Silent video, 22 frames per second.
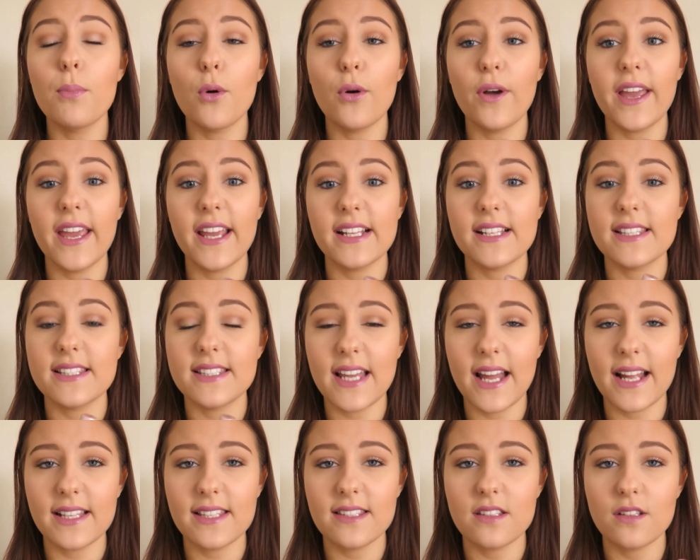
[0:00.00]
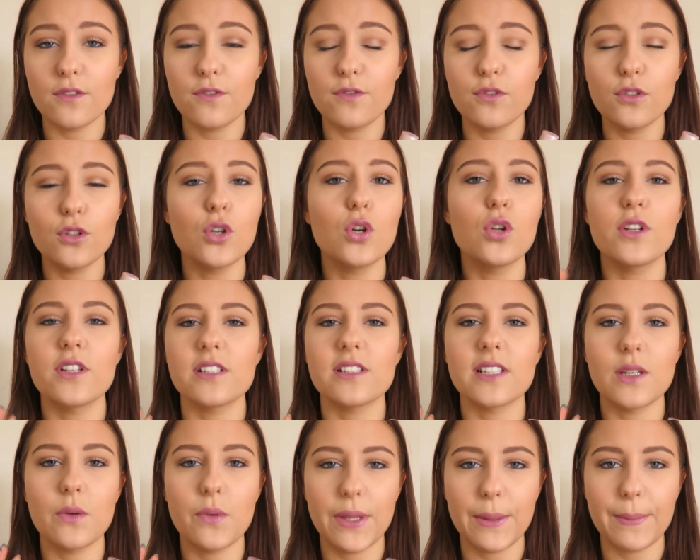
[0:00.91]
but it sets
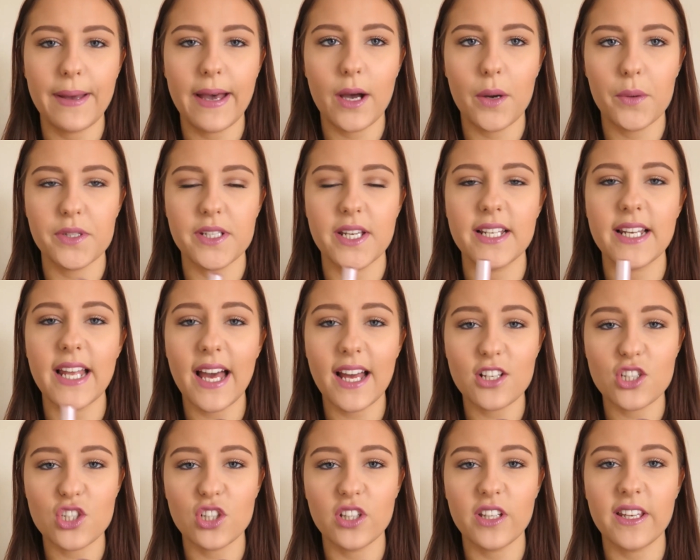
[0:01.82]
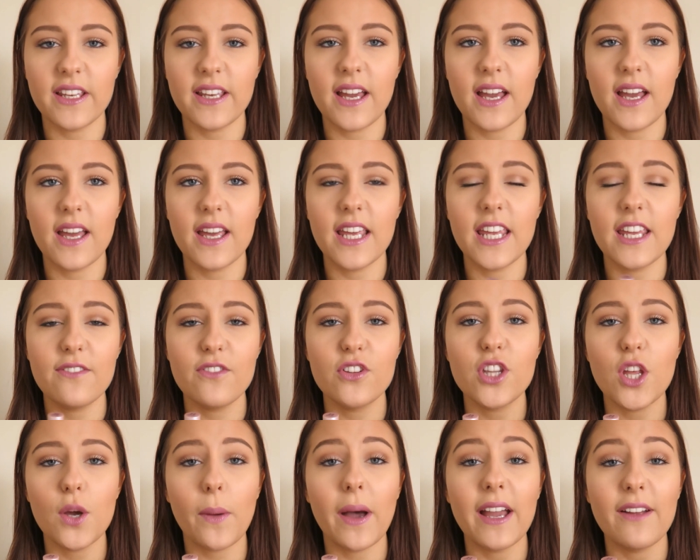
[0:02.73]
flawlessly with a powder, and actually,
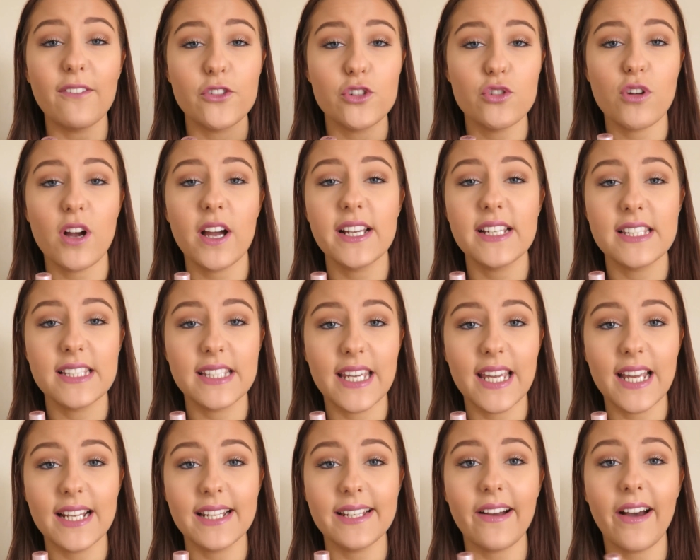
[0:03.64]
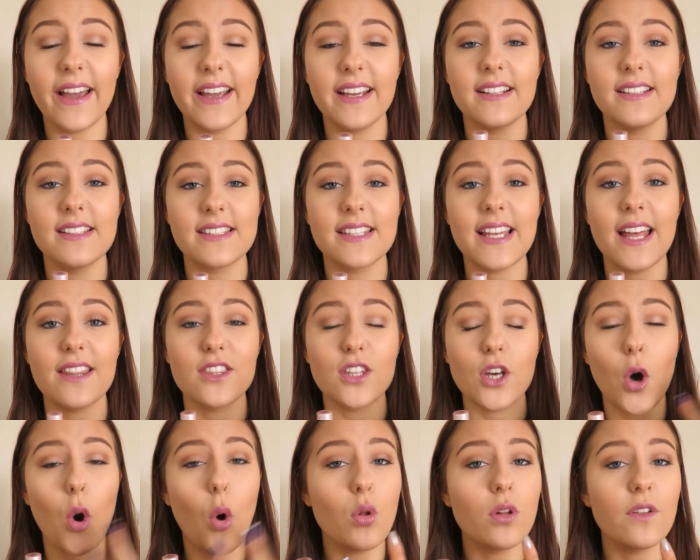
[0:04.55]
even though I have dry skin, I can set
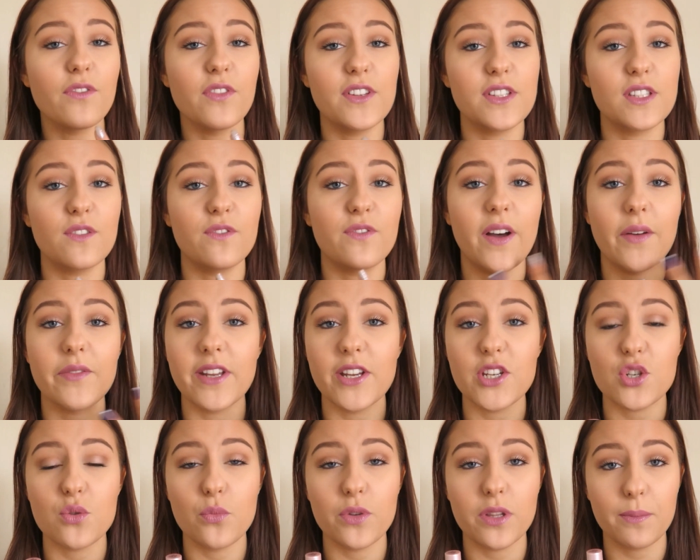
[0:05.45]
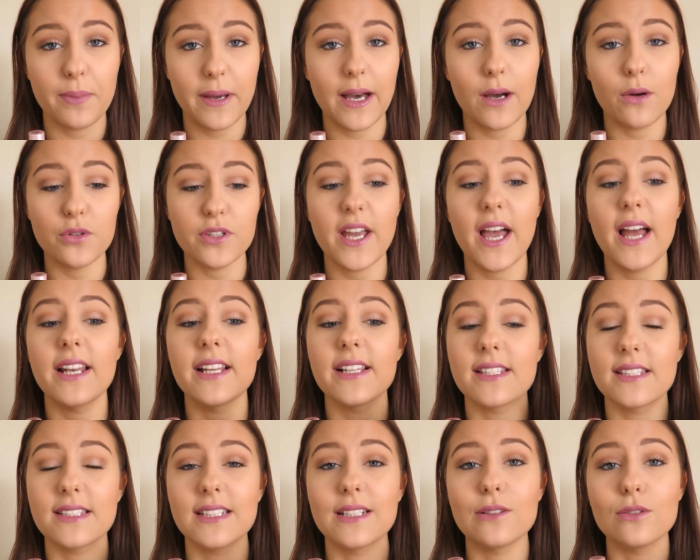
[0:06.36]
the whole of this foundation with a powder and
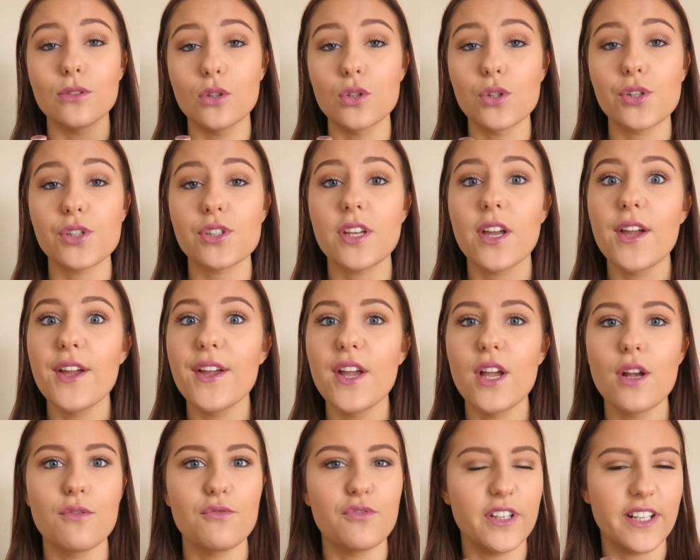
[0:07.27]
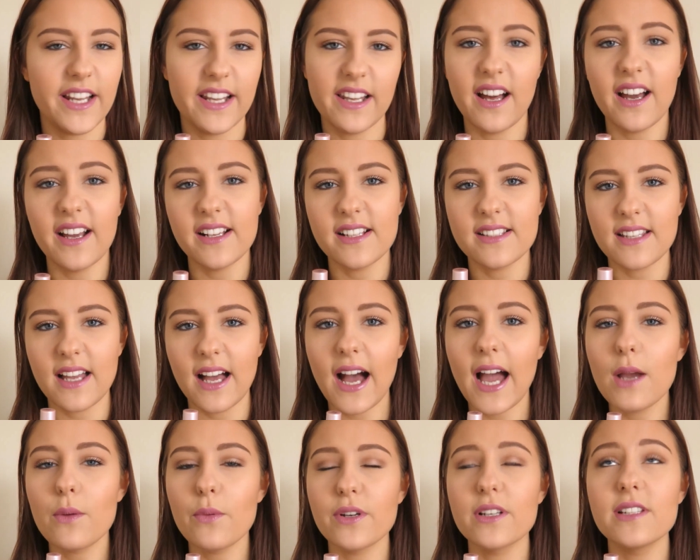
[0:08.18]
it still looks really nice.
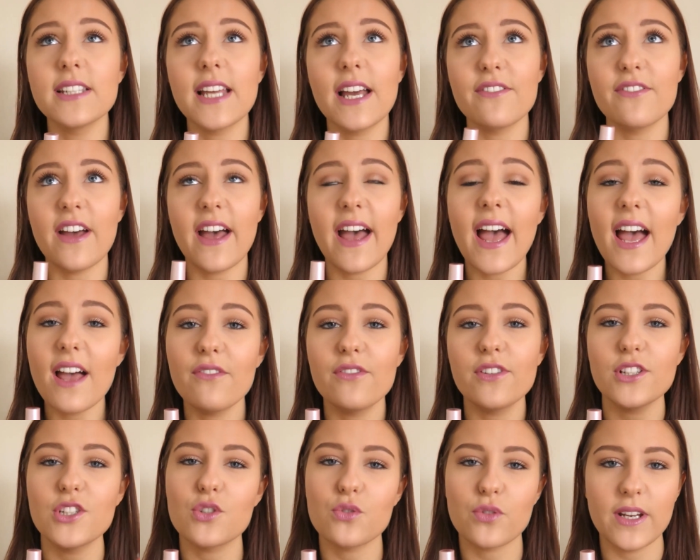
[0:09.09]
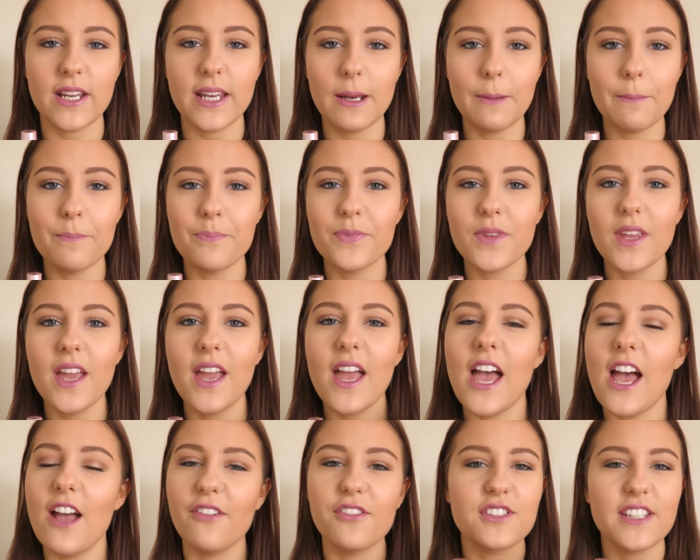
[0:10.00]
I would never ever dream
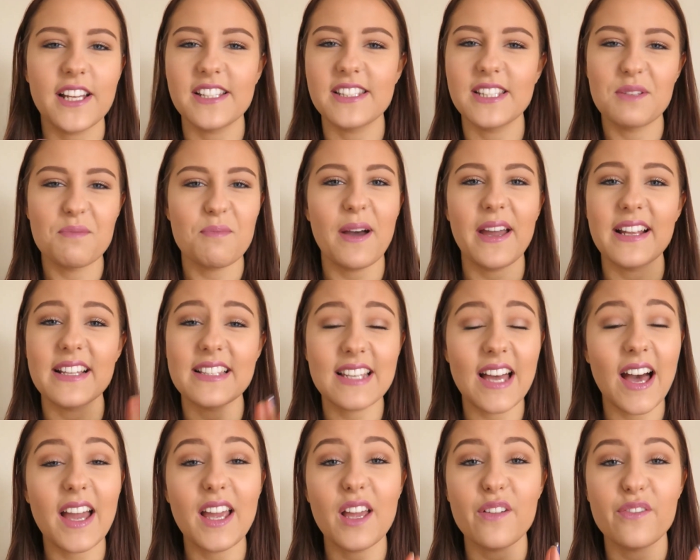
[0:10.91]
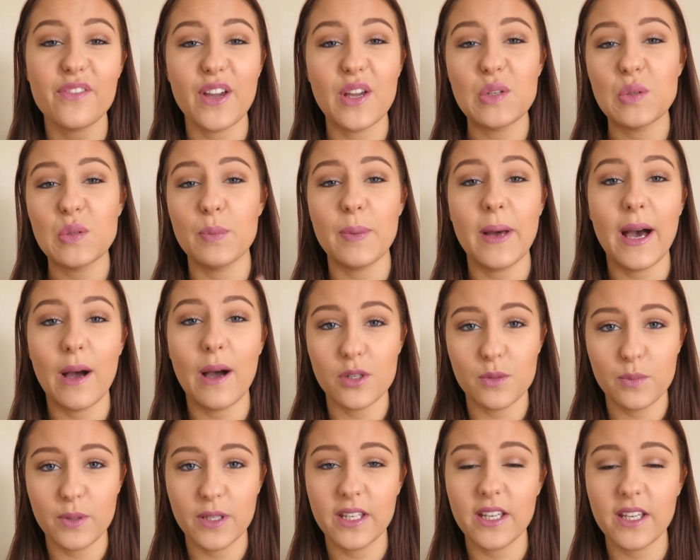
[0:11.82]
of setting my entire face with
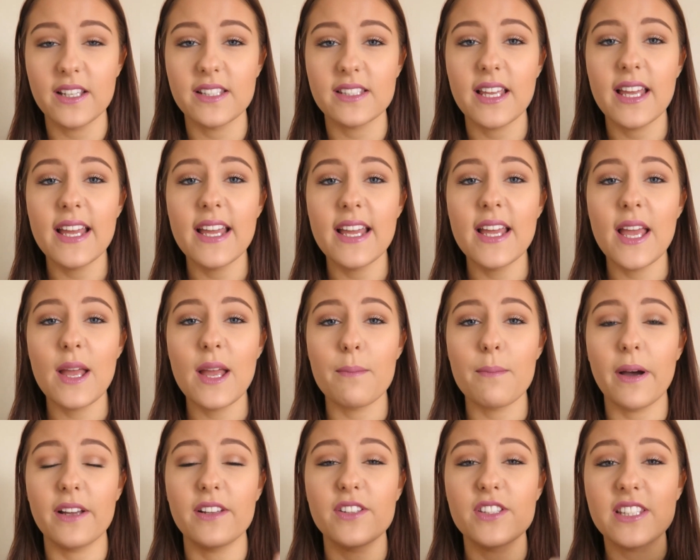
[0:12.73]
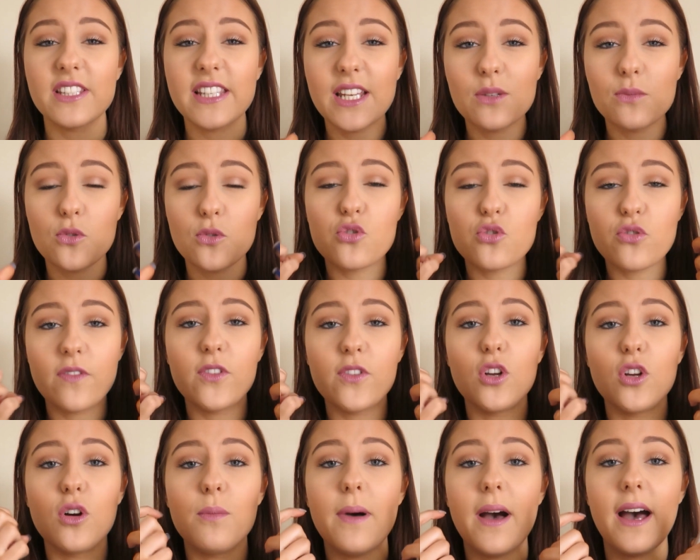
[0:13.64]
powder because my skin would
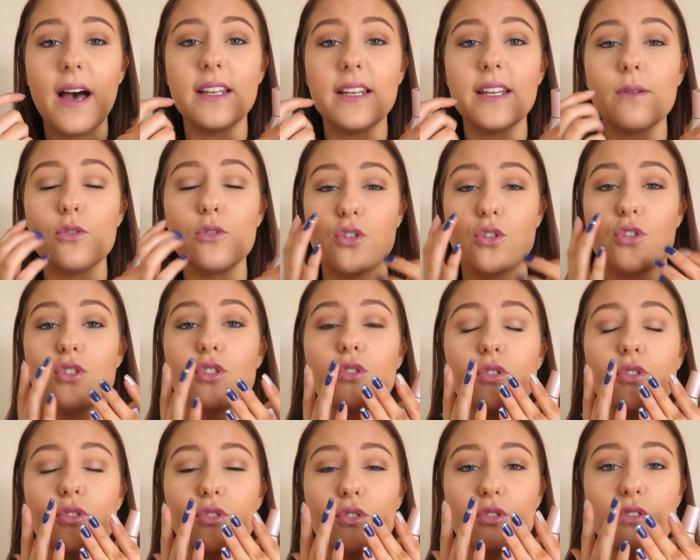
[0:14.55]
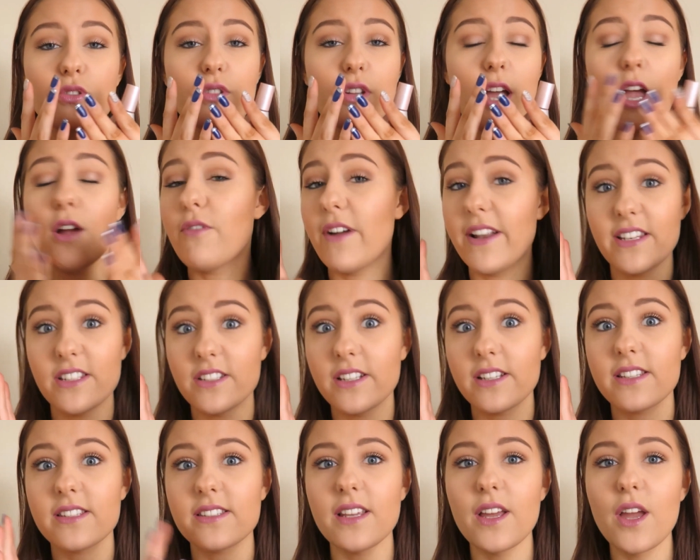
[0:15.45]
shrivel up and it would just look
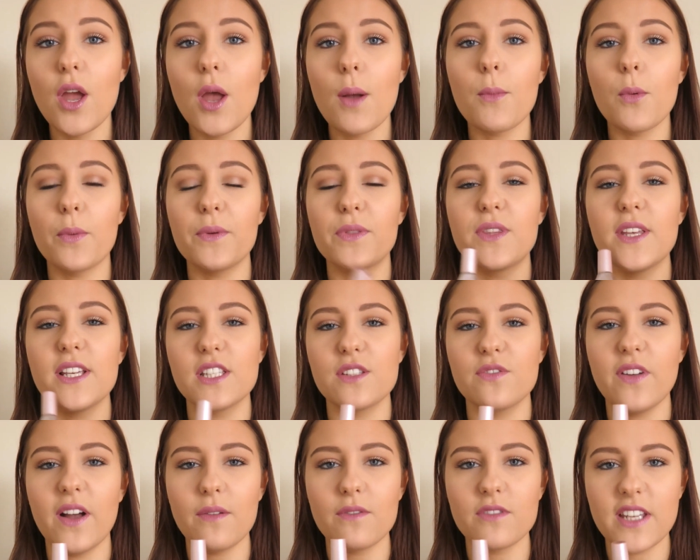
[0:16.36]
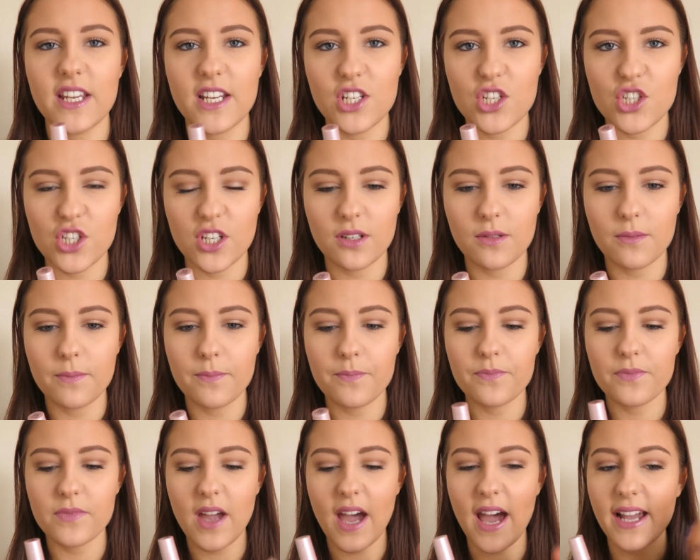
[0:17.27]
horrendous. But with this foundation,
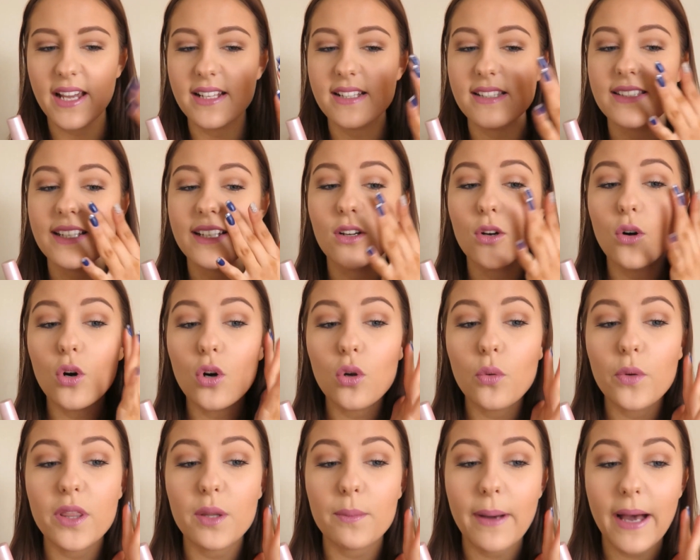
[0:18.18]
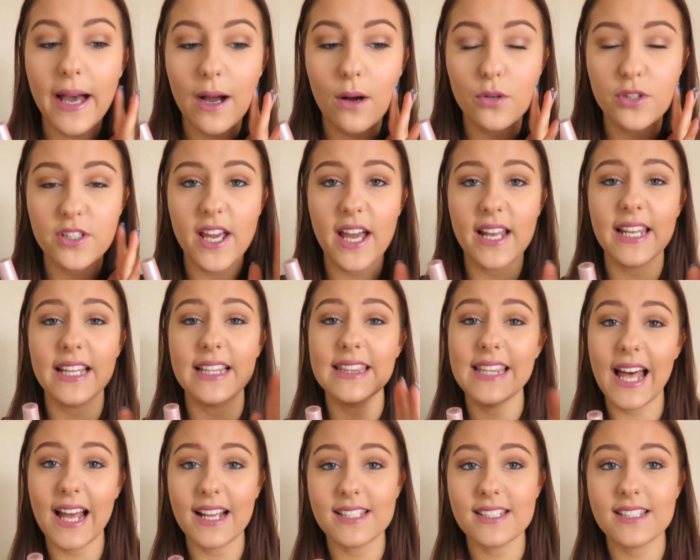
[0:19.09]
I can set it all with a powder and it
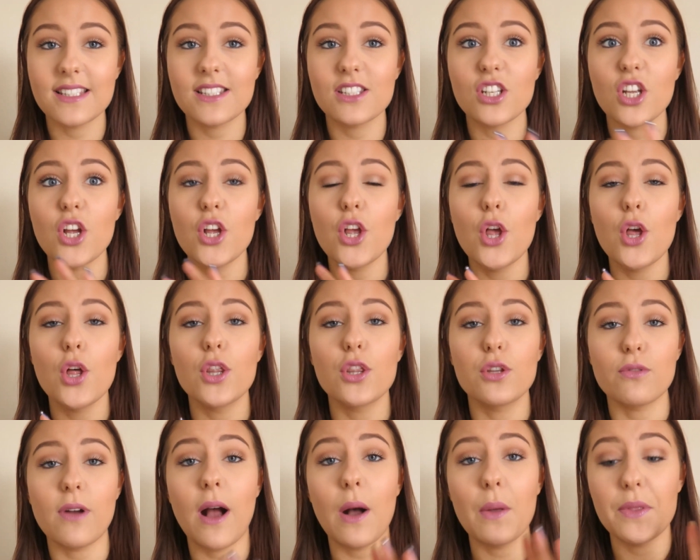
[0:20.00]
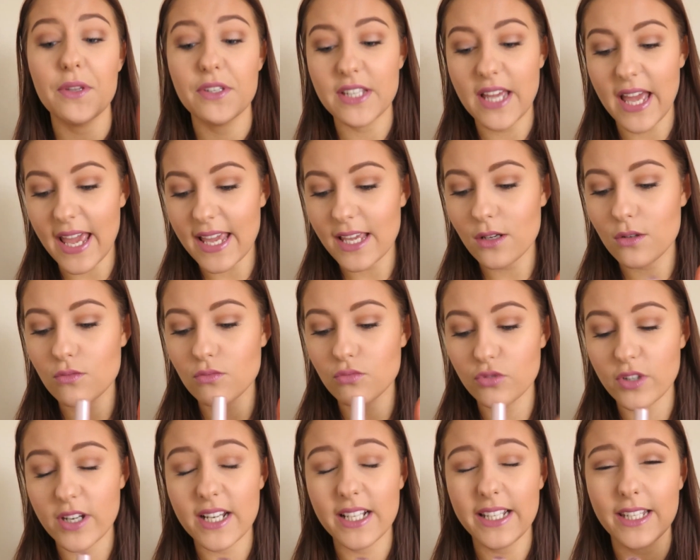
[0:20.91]
lasts throughout the day
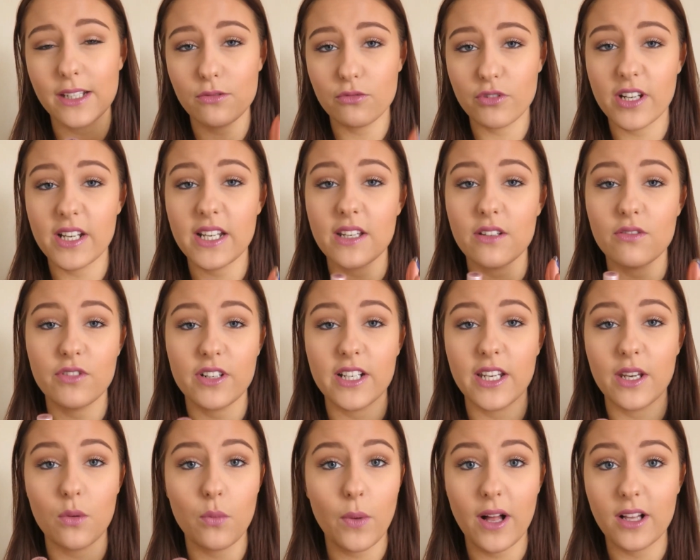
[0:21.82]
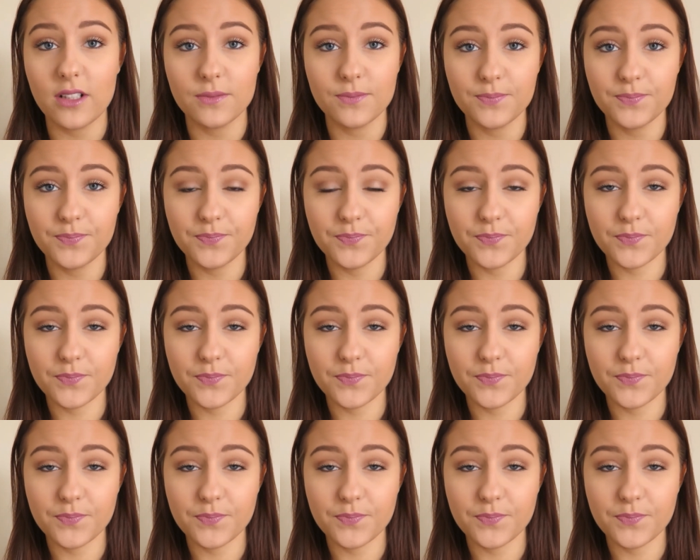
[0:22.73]
really well.